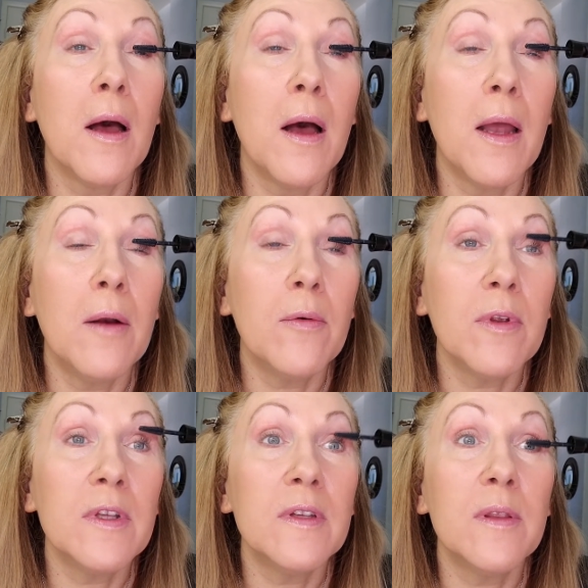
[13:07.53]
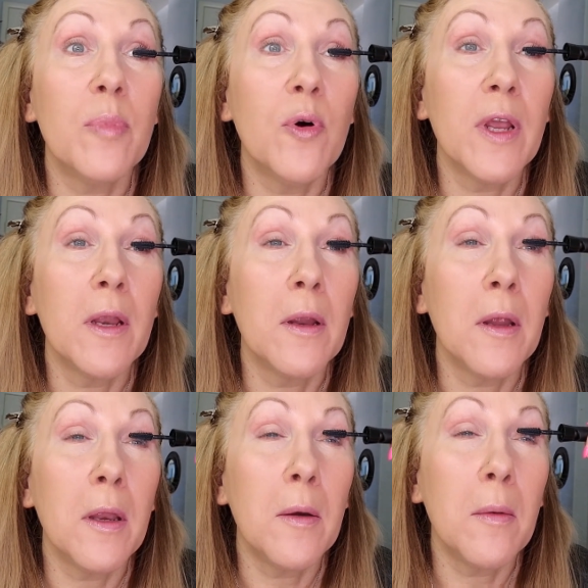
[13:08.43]
really see the point
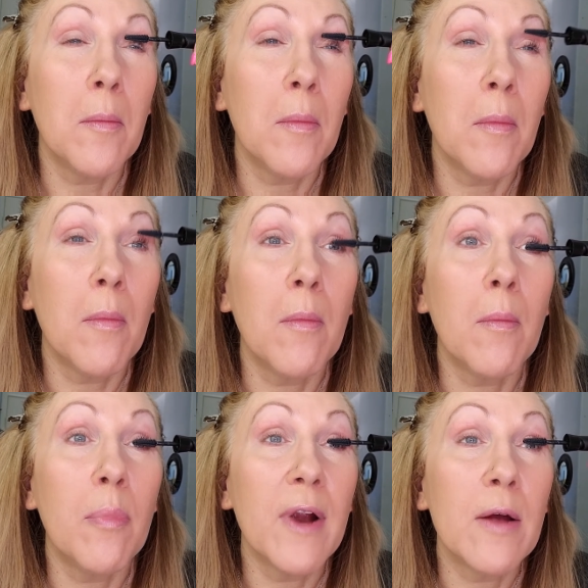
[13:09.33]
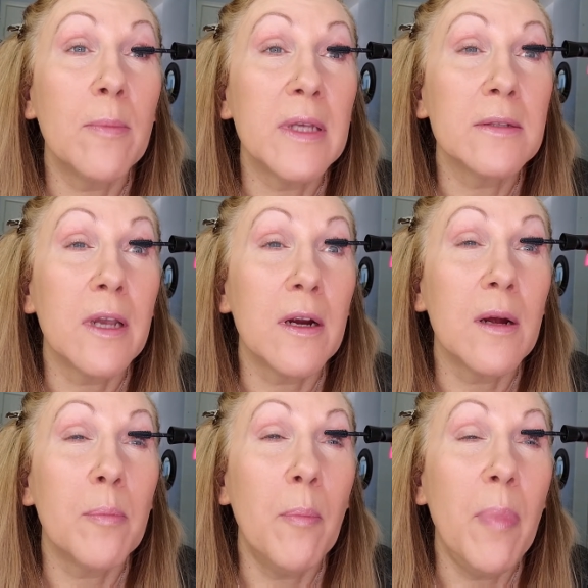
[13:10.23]
in brown
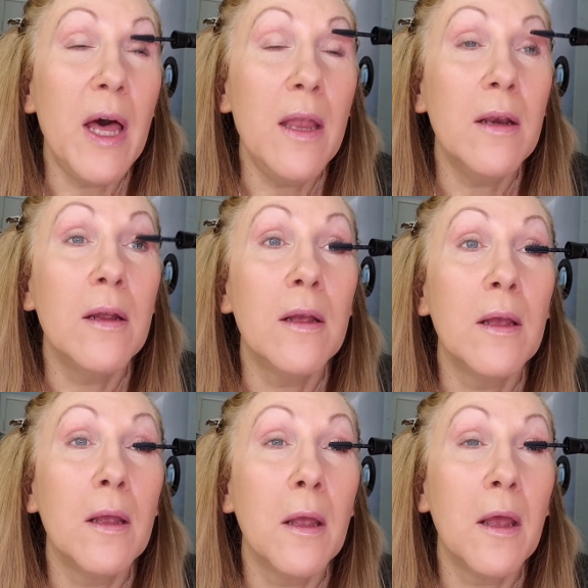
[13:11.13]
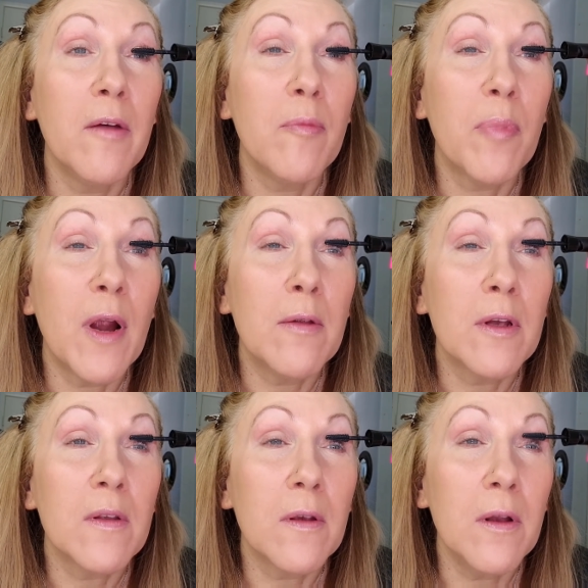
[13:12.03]
mascara, but if brown
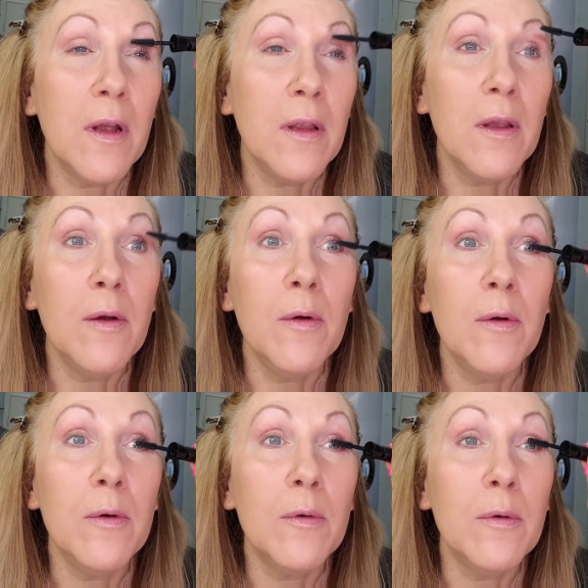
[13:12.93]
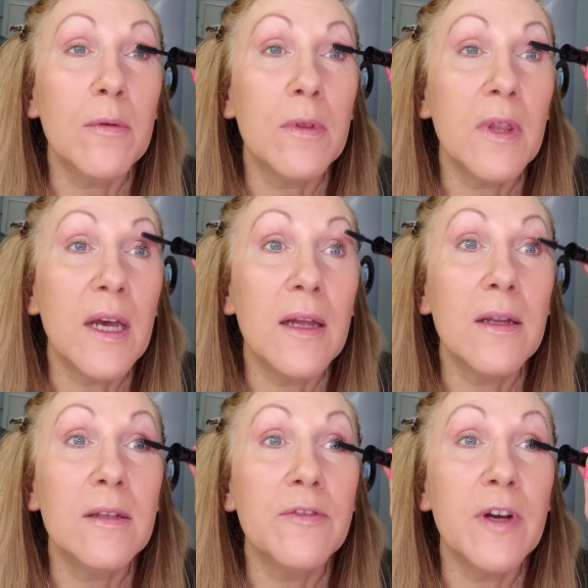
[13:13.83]
looks good on you, that
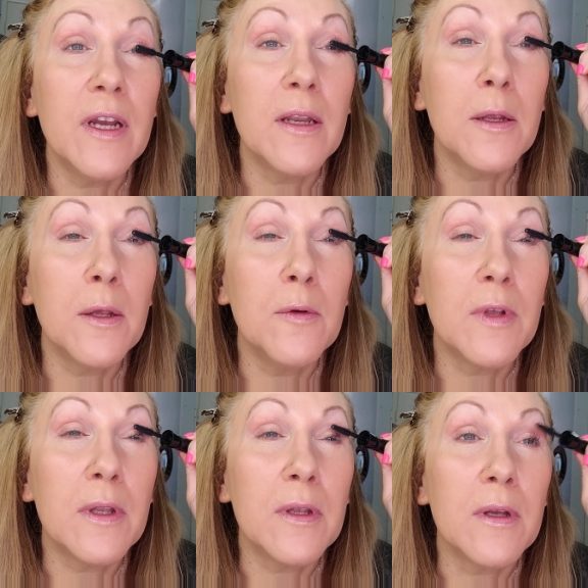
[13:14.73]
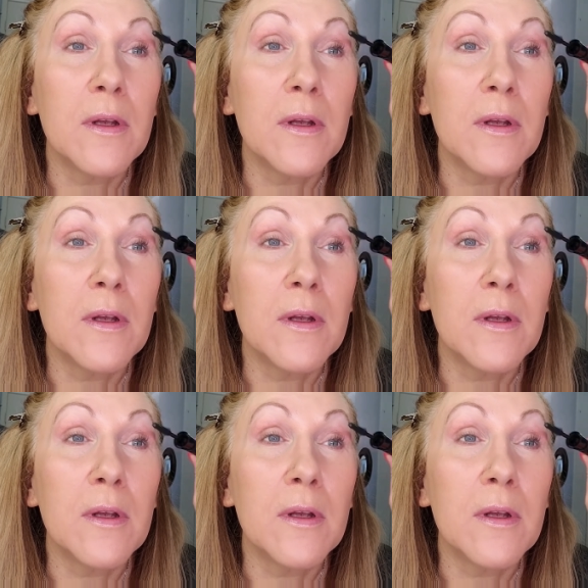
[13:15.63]
is fine. Use it.